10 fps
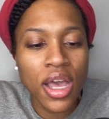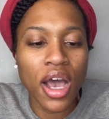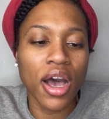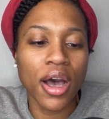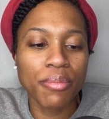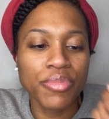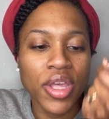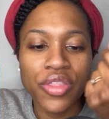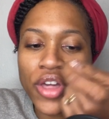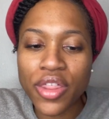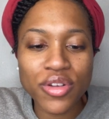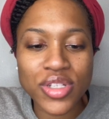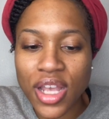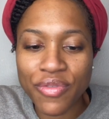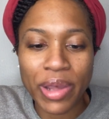um, the other
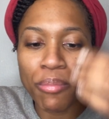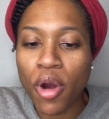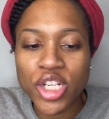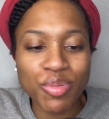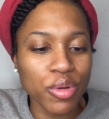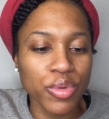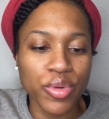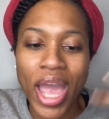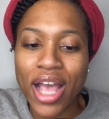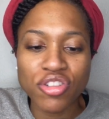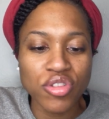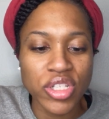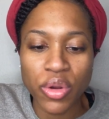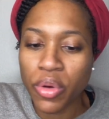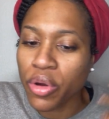stuff like marshmallow root, castor
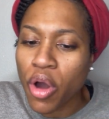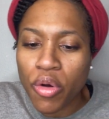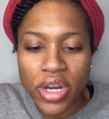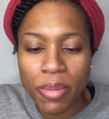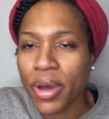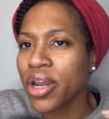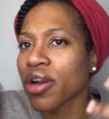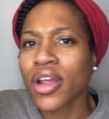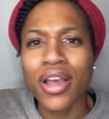seed oil, coconut butter,